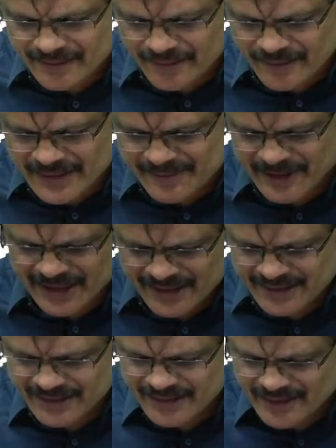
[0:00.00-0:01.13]
one minute.
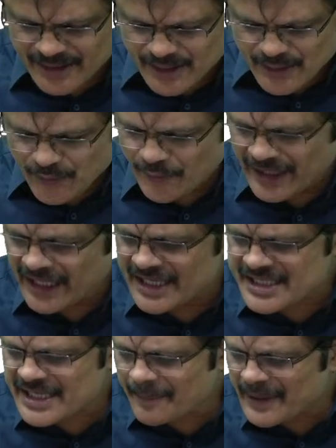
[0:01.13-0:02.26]
When a
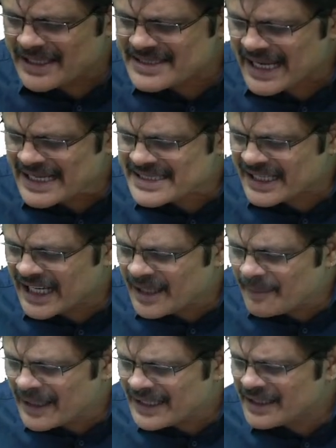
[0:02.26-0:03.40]
list appears as an
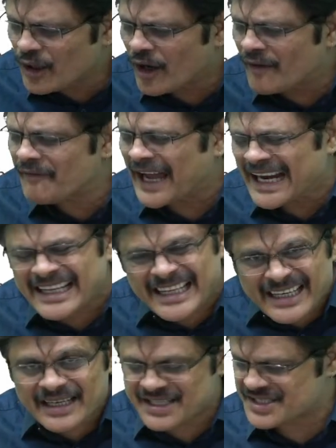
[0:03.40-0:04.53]
element of another
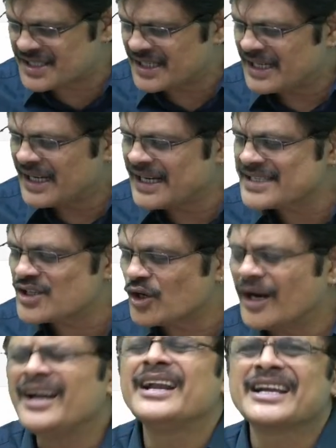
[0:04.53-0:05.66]
list, it is
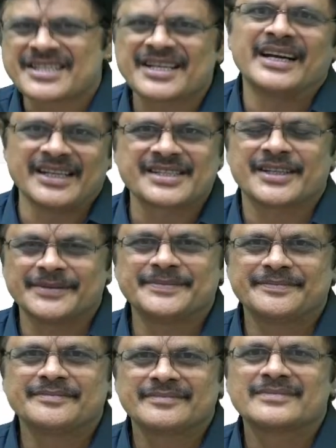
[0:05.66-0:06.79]
called nested list.
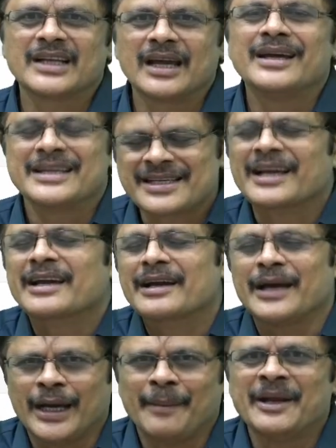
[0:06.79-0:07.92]
So,
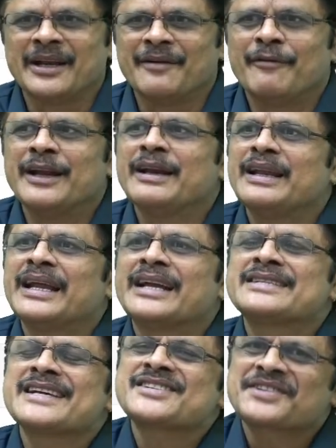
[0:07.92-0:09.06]
when there is
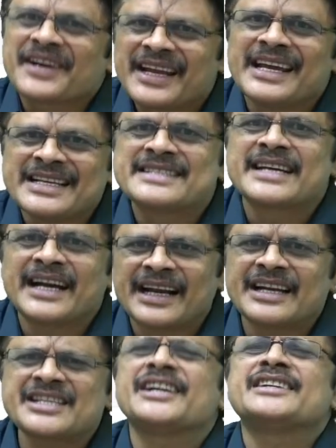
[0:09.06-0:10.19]
a string inside a
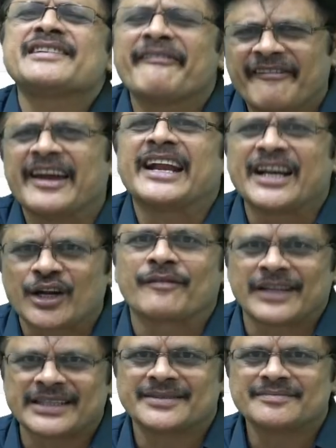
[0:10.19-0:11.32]
list, it's a variant of
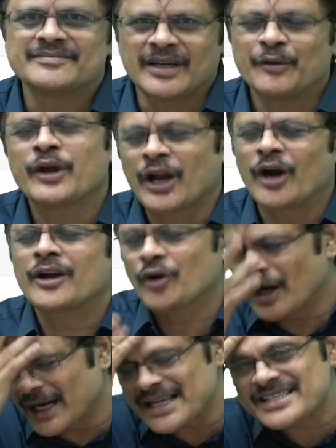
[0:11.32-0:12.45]
that. You cannot call
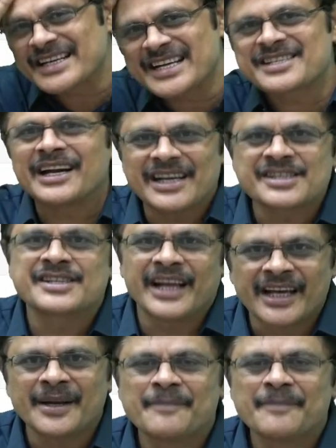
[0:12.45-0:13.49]
it as nested list there,